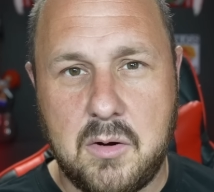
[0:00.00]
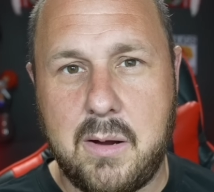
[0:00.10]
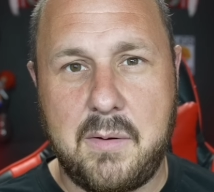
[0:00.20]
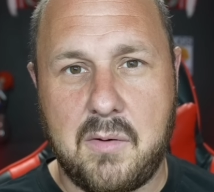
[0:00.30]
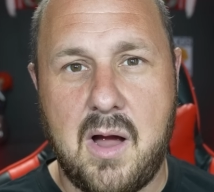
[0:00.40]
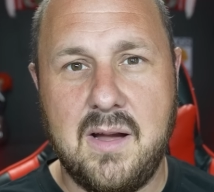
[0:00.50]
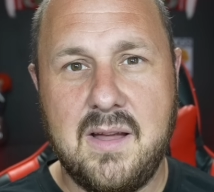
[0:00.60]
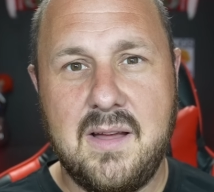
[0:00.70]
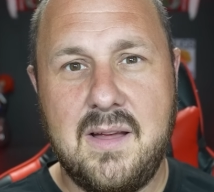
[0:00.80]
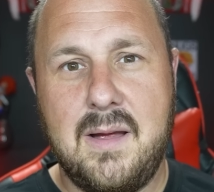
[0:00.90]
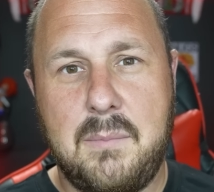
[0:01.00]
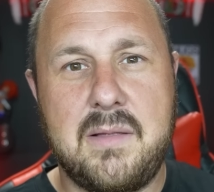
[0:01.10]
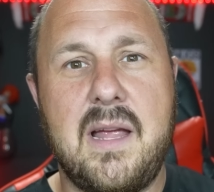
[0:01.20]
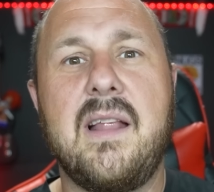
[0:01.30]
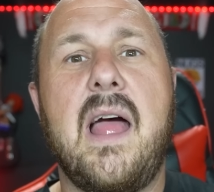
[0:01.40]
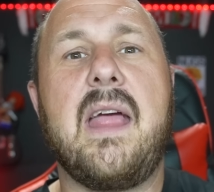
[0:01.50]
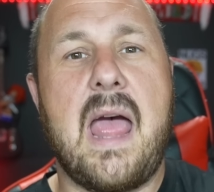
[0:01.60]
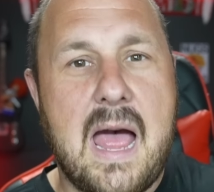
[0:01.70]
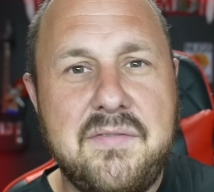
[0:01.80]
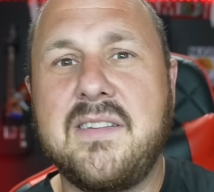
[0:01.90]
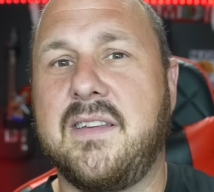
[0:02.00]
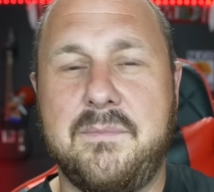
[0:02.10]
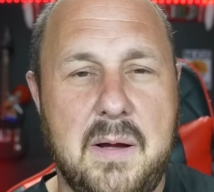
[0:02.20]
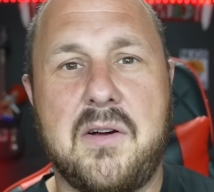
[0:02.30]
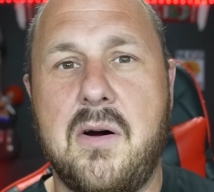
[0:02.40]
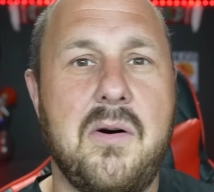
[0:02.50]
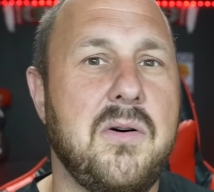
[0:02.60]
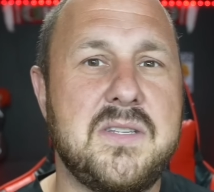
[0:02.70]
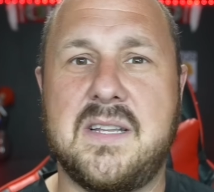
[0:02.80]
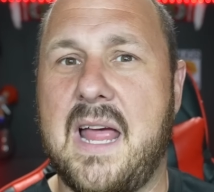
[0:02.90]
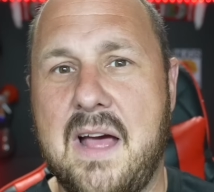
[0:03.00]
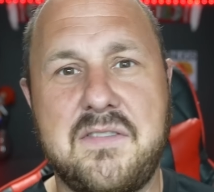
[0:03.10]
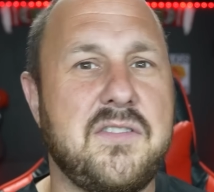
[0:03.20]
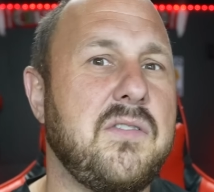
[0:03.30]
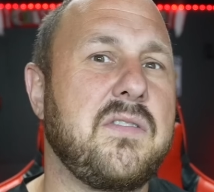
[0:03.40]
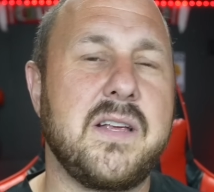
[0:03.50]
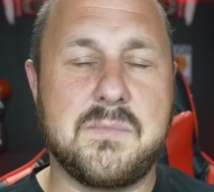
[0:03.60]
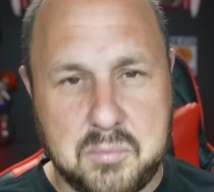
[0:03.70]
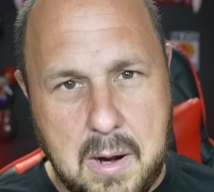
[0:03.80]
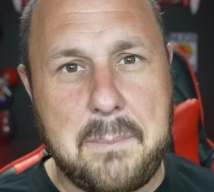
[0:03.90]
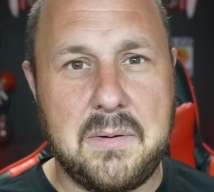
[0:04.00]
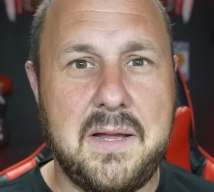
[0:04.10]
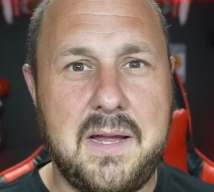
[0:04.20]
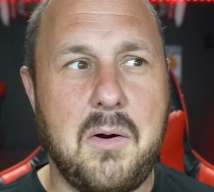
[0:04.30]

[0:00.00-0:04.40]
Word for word: Don't get me wrong, but they like have to live by codes and they have to do things properly,